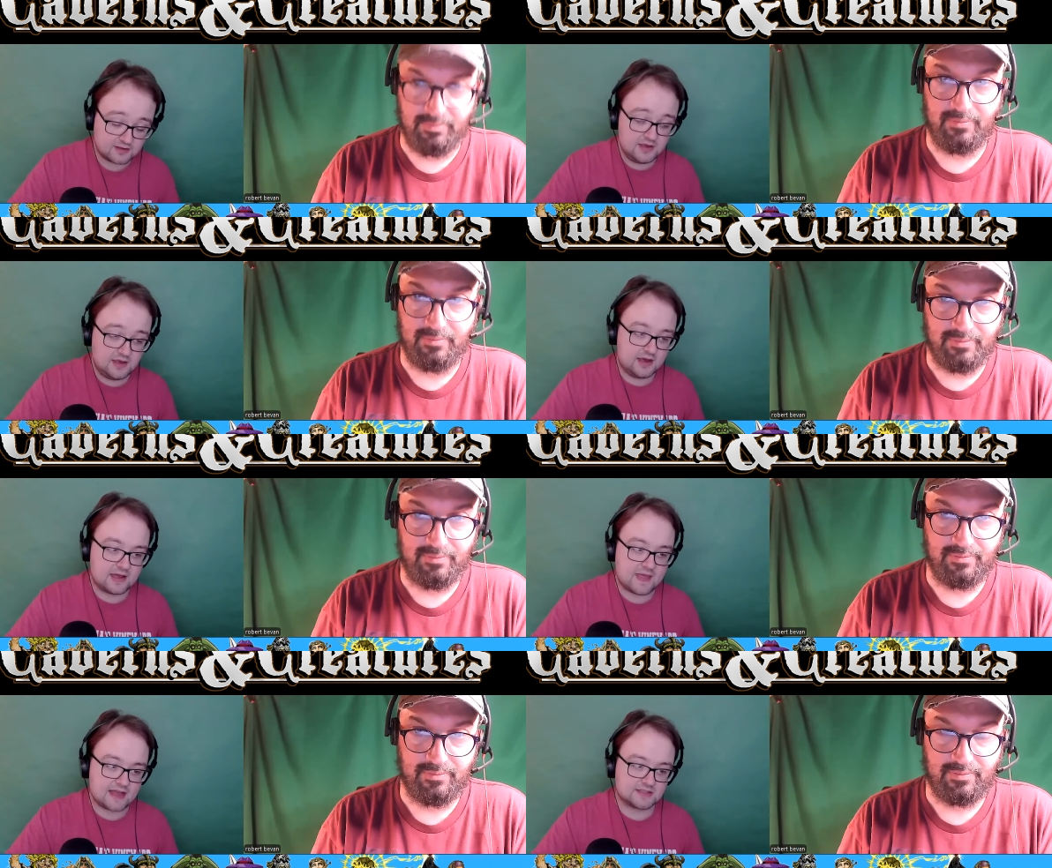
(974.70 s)
Speaker 1: mm-hmm.
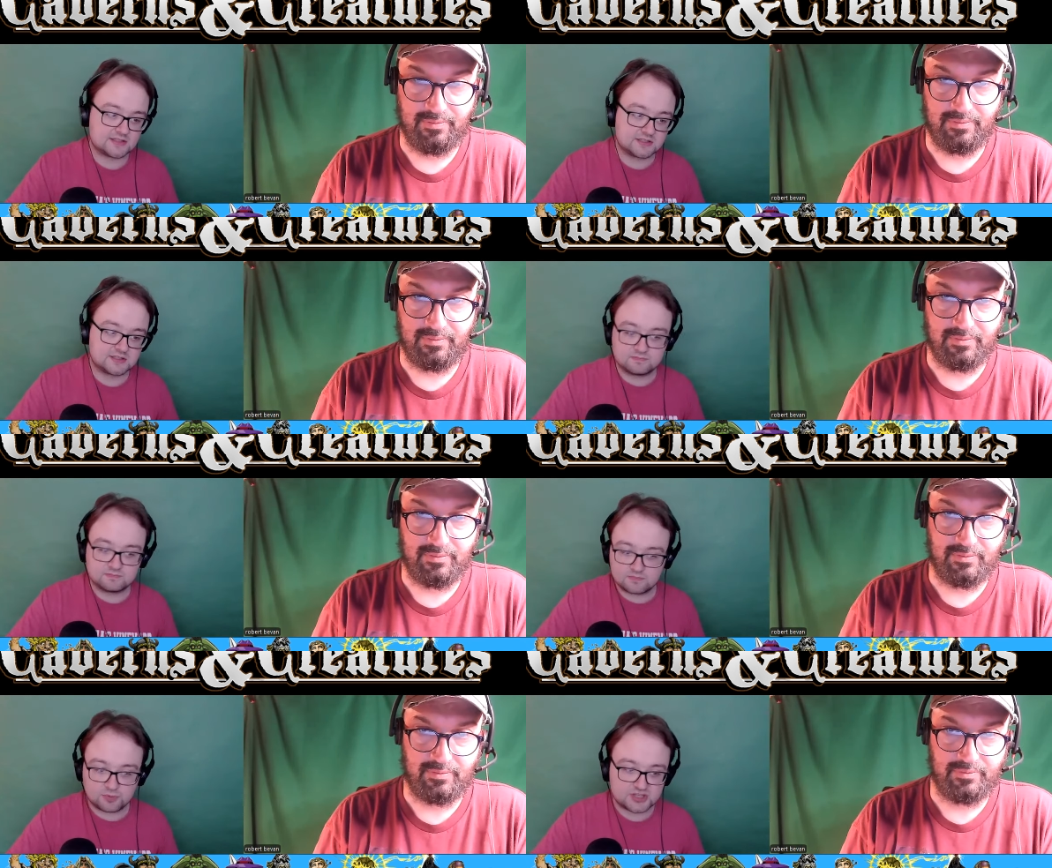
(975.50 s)
and that's
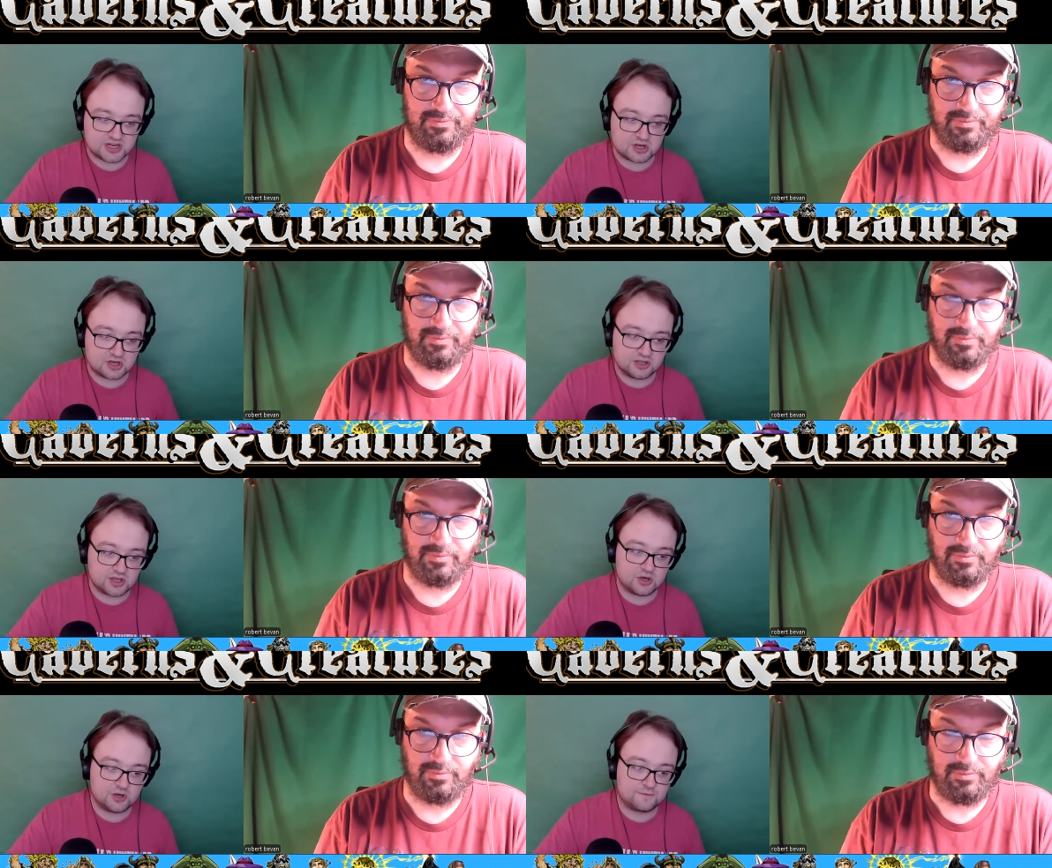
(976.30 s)
particularly
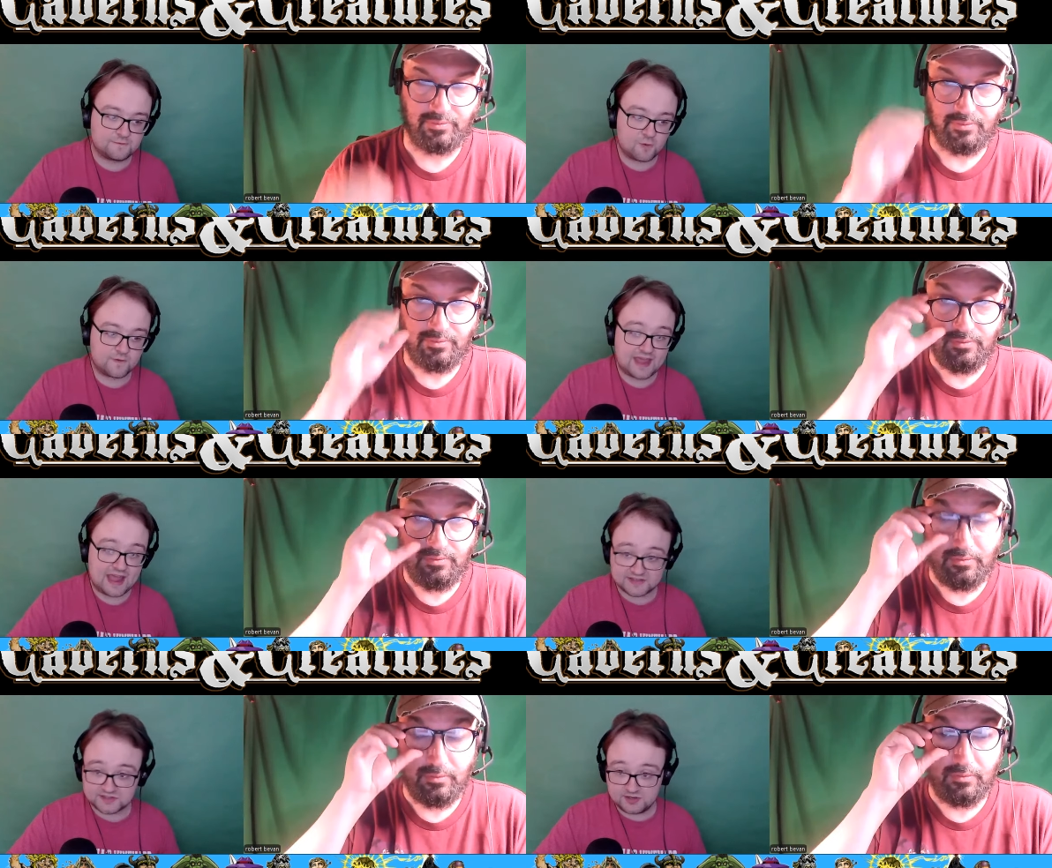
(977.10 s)
good for the
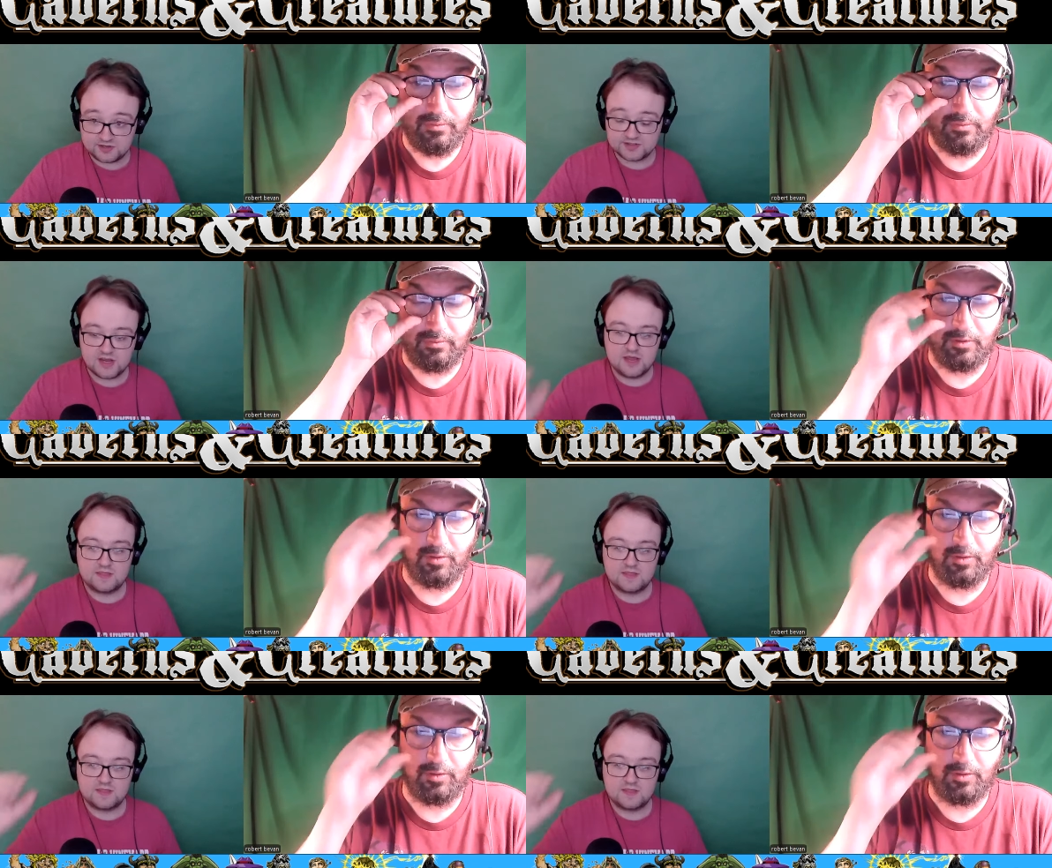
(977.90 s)
casters.